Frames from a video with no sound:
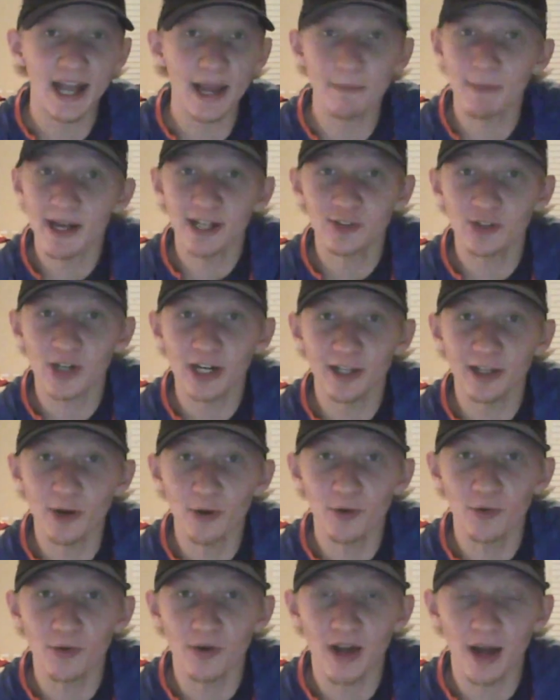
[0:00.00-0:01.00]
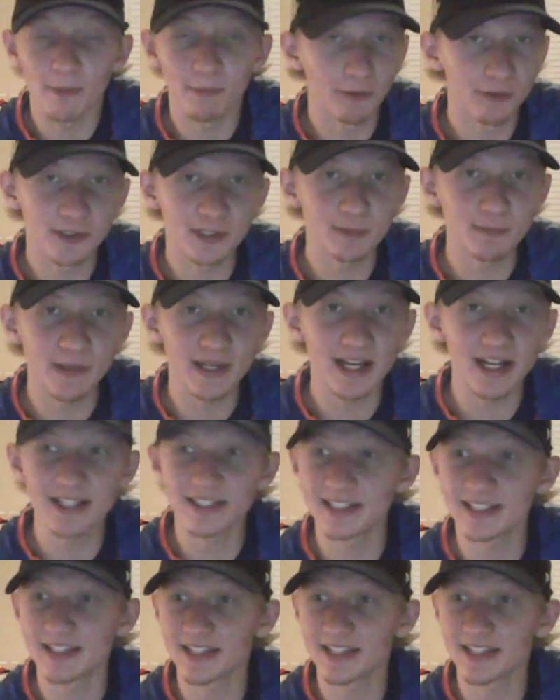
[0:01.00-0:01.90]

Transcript: I might try to go to a couple, just because